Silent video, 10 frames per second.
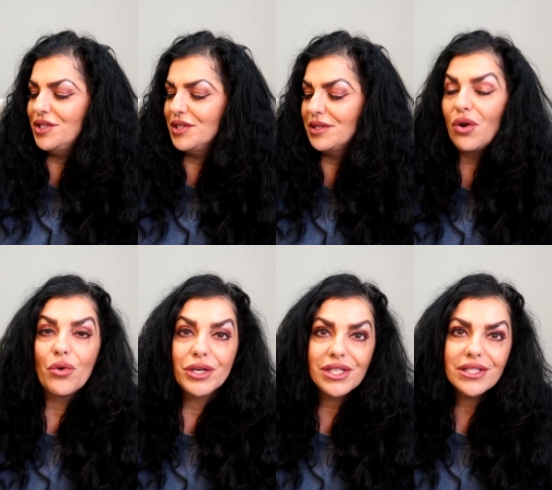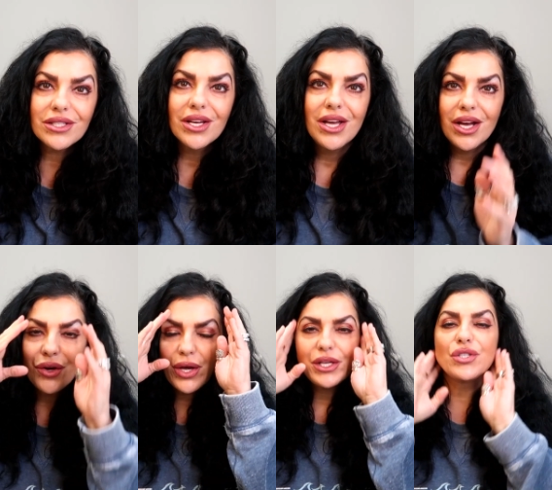just gorgeous.
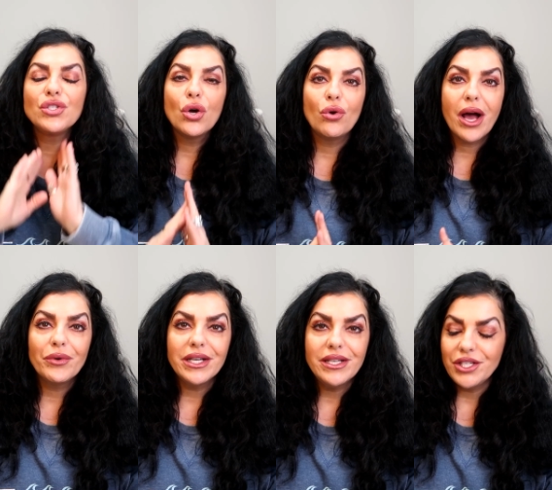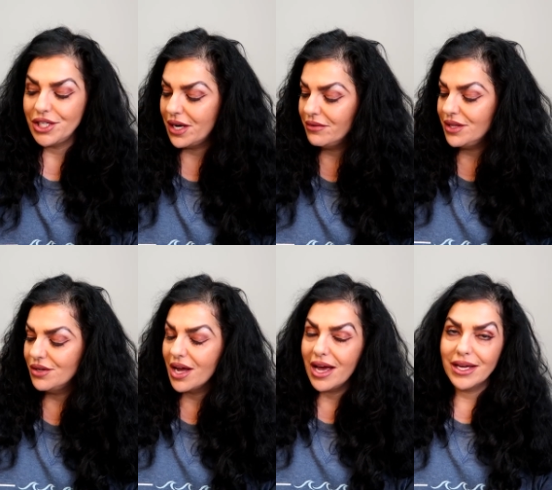Okay, so I wanted to share with
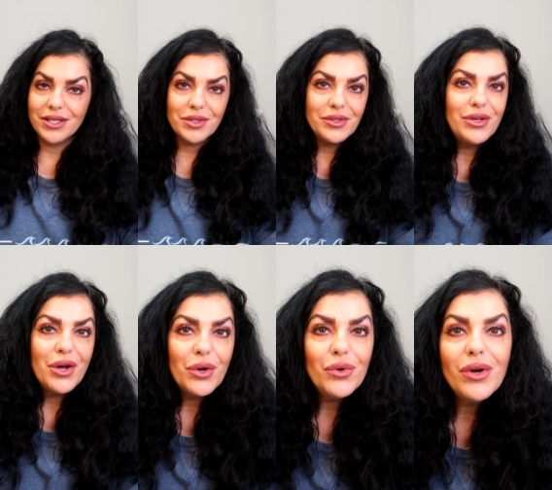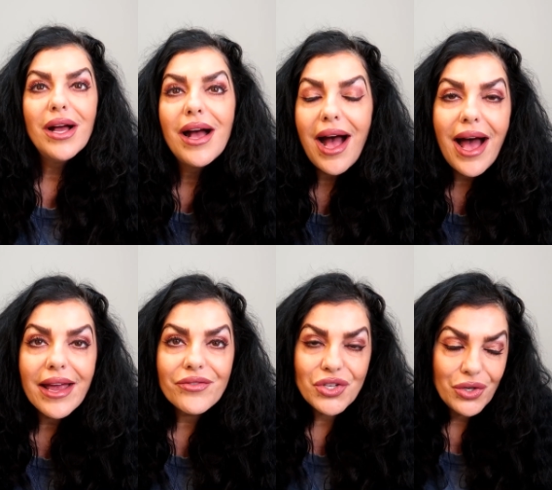you guys, you know, I
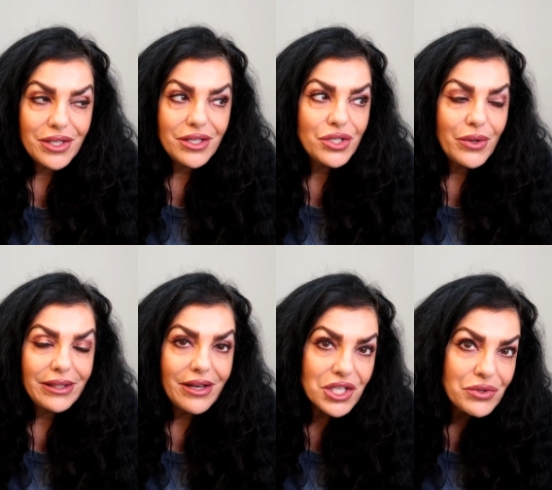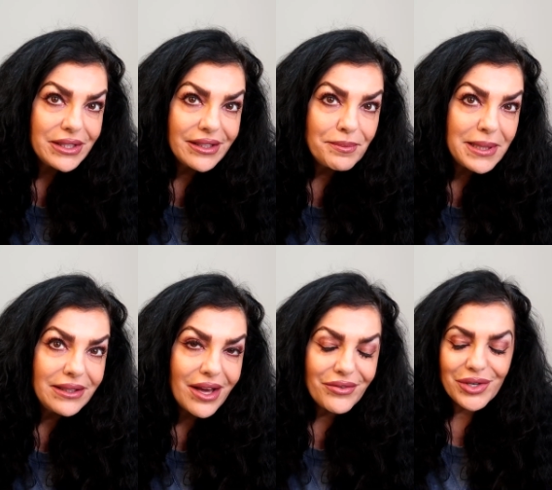have turned into a luxury
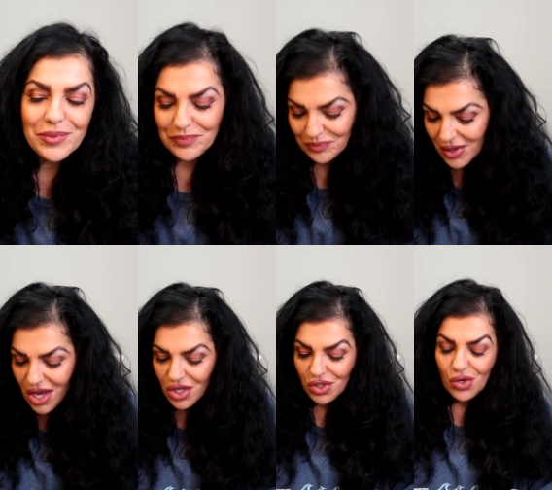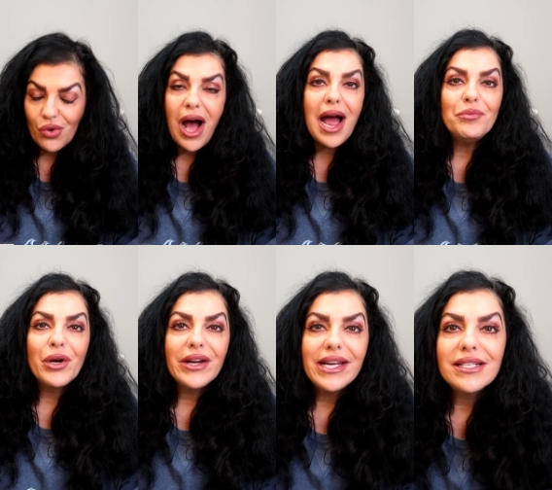lippy lover. So I'm
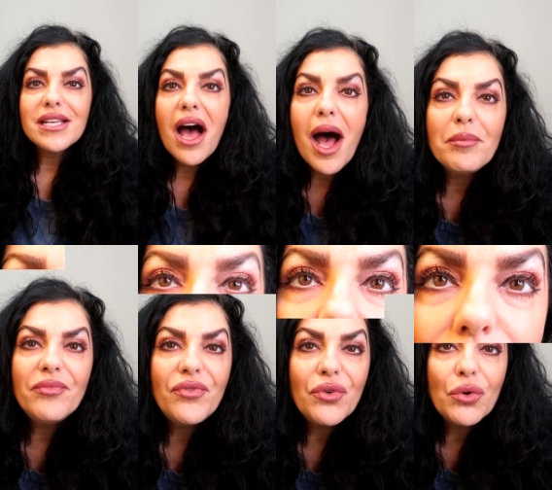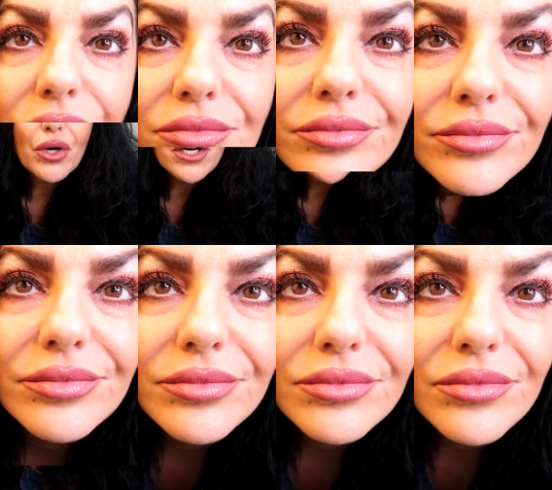wearing Tom Ford.
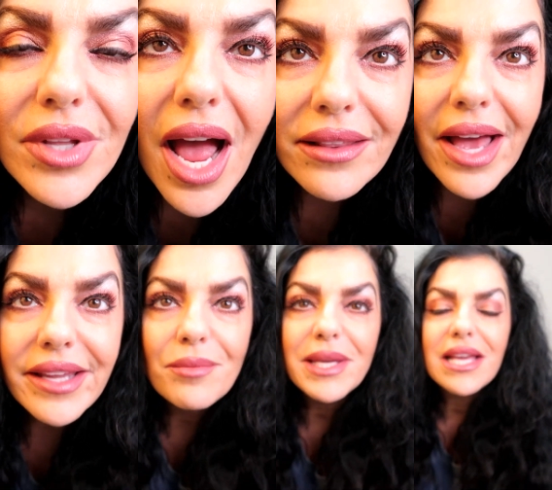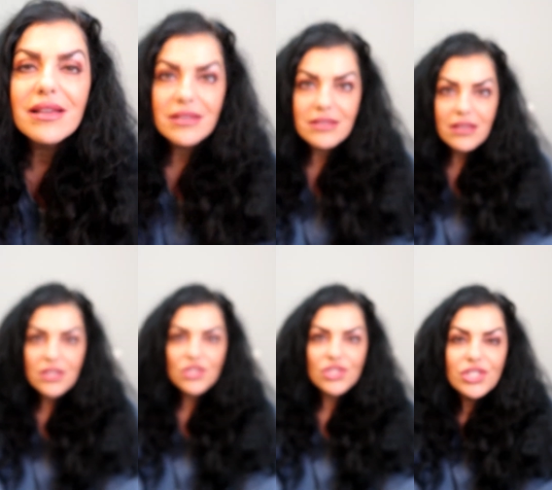I like it because
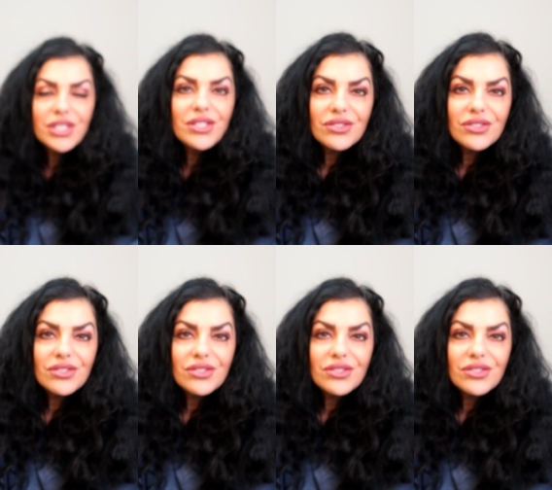it's